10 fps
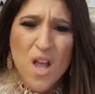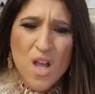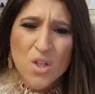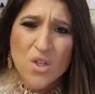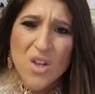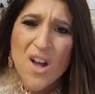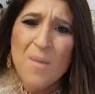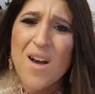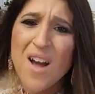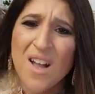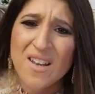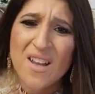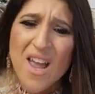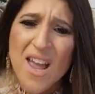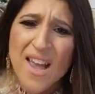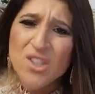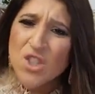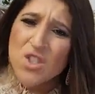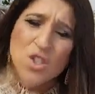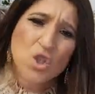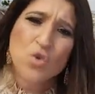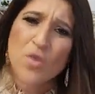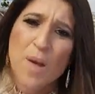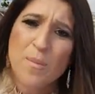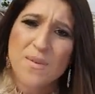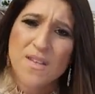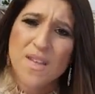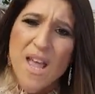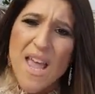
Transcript: to come on and just disrupt